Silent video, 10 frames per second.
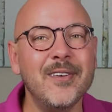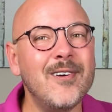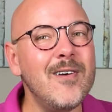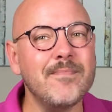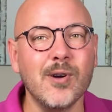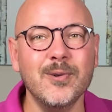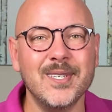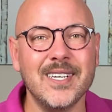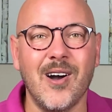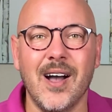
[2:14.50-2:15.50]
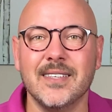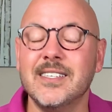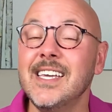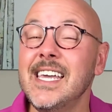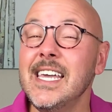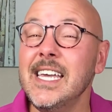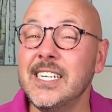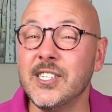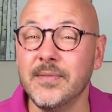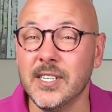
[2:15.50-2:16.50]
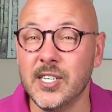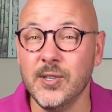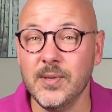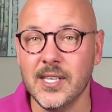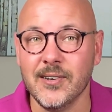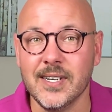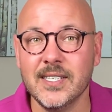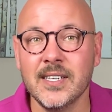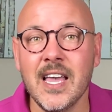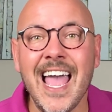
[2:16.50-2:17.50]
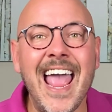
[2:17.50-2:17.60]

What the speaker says: there are pros and cons to each of the two theories,